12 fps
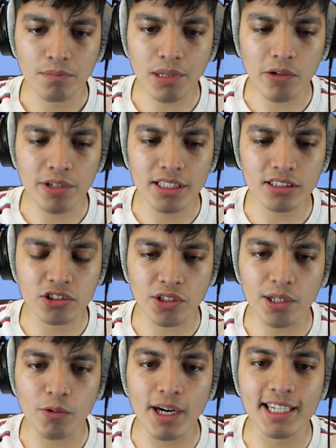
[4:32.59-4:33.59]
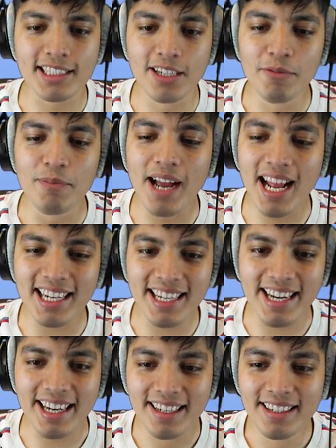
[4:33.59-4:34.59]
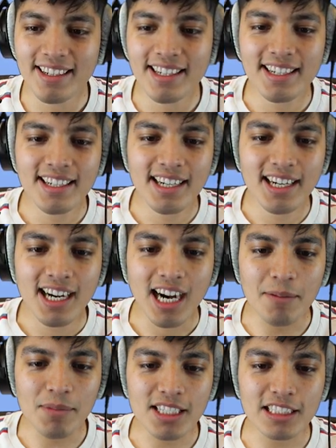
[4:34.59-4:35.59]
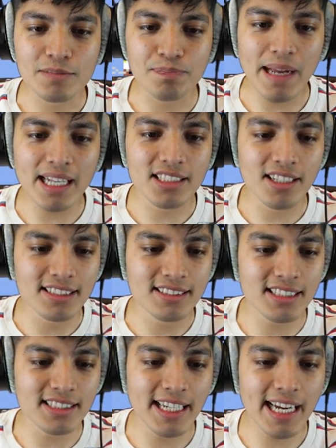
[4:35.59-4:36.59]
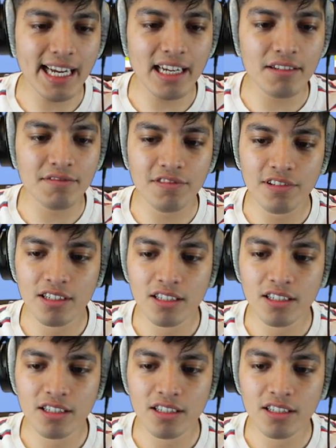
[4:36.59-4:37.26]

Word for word: Bro, he's throwing way too many. How many spatulas does he have?